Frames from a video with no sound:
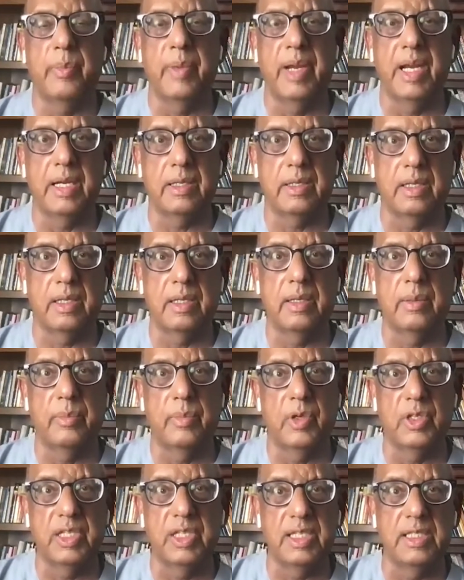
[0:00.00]
met
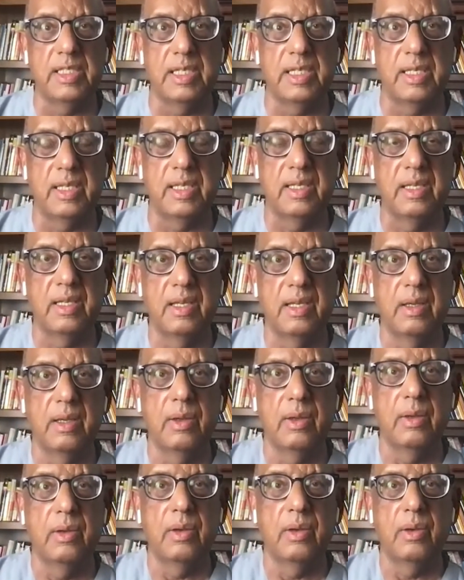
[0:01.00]
Modi ji
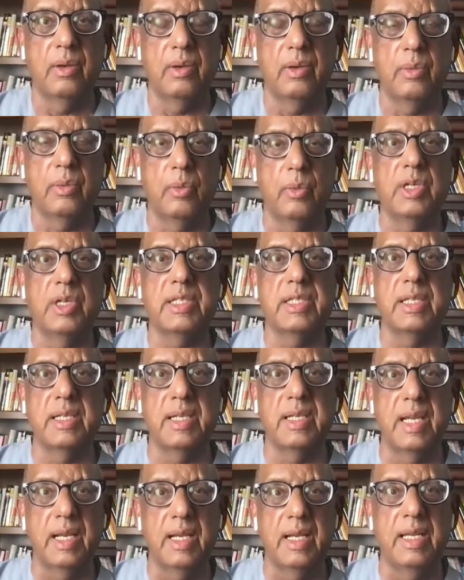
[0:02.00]
was in
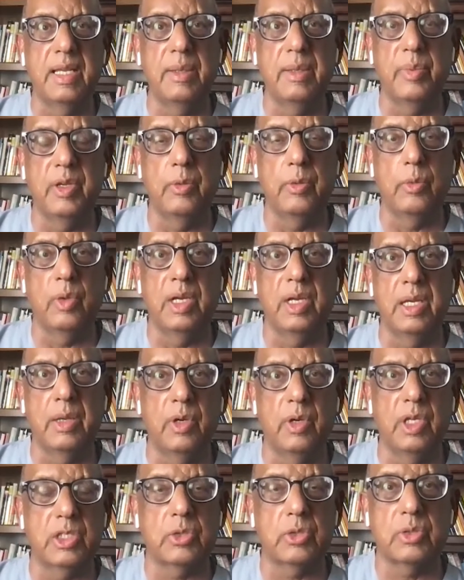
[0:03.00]
Delhi when he
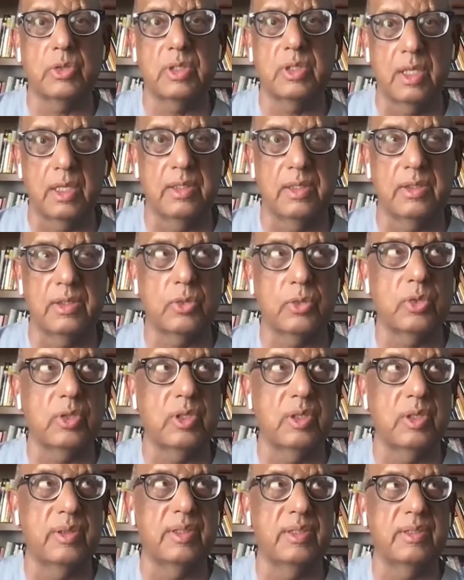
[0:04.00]
was
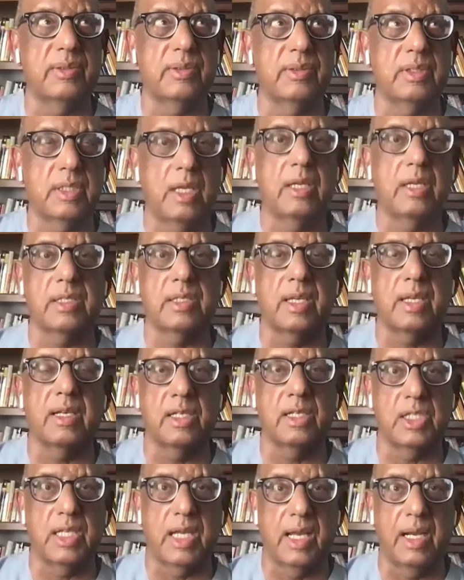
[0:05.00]
Sarasangh
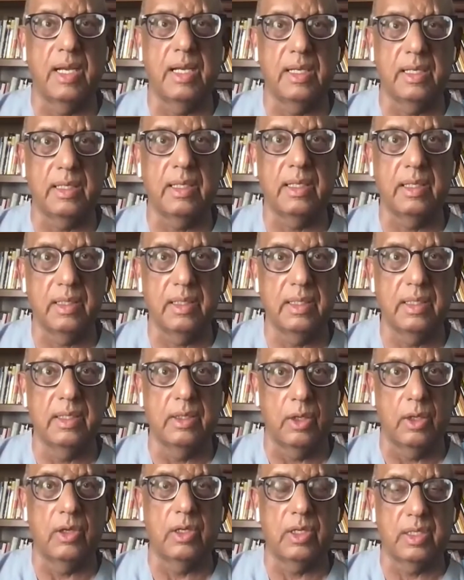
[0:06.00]
Chalak,
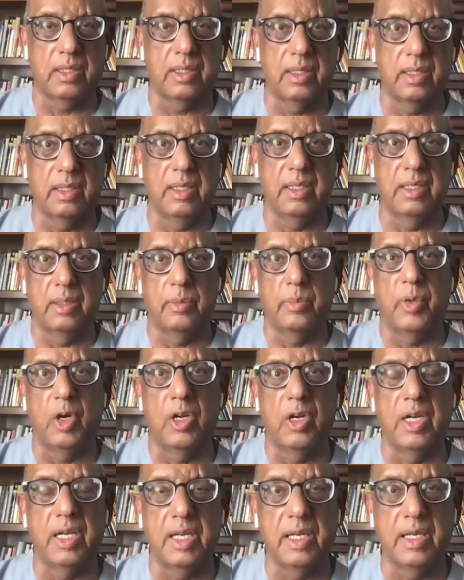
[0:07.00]
not in
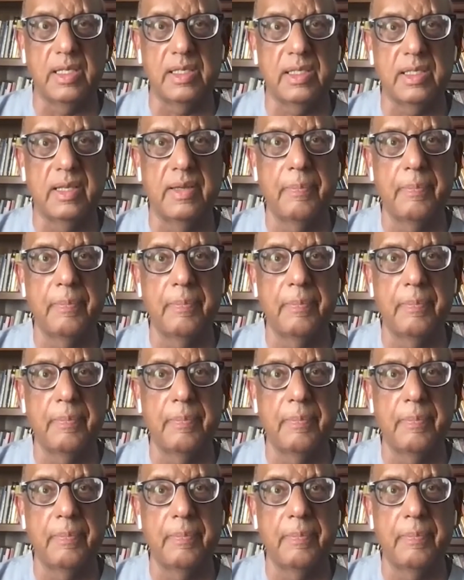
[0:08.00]
politics.